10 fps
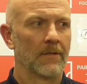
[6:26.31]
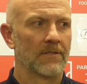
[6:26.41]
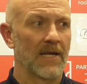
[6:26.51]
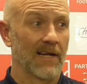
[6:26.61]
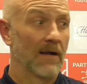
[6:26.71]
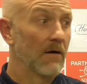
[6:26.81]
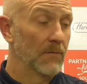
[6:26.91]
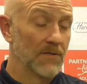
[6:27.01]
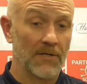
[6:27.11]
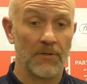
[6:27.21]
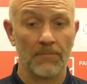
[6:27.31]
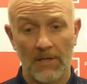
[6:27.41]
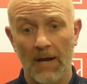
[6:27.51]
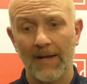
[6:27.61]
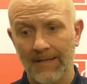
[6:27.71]
second half we said to him,
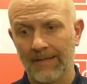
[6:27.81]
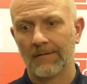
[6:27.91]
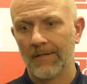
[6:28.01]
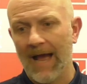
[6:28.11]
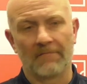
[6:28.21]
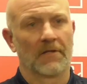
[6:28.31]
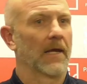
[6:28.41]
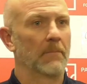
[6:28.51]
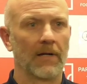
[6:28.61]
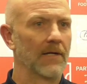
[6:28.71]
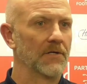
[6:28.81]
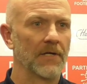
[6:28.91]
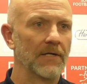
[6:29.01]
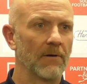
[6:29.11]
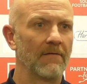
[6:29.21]
go out, you have to keep a clean
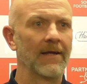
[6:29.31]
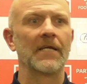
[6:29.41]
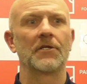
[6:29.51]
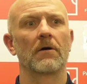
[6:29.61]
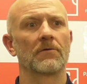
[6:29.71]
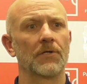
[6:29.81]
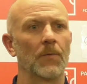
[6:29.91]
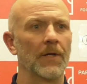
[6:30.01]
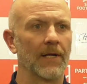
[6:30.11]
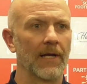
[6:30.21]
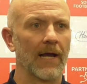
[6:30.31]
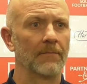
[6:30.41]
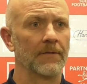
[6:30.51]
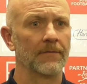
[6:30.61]
sheet to have any chance of winning the game,